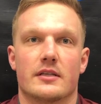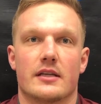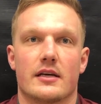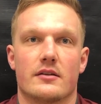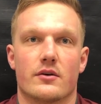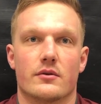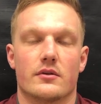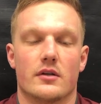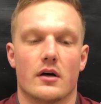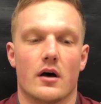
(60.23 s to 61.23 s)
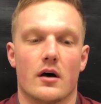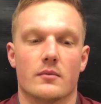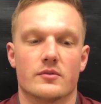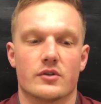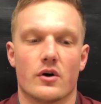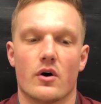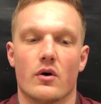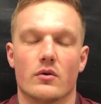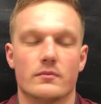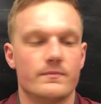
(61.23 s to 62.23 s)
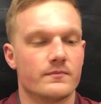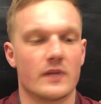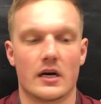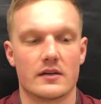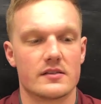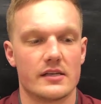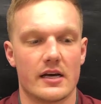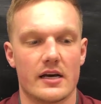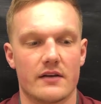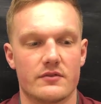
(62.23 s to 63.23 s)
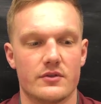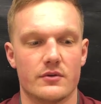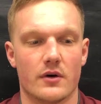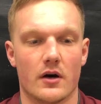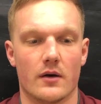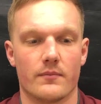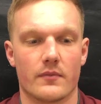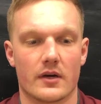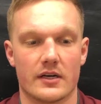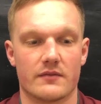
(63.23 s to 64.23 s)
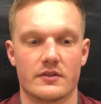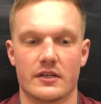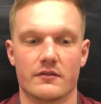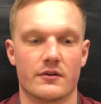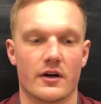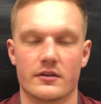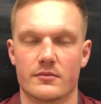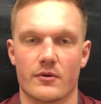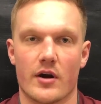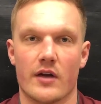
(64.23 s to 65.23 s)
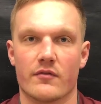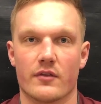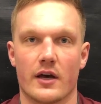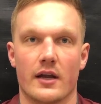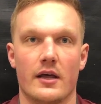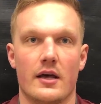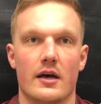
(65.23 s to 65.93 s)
like that total. So honestly, I have to give credit to Miranda for that.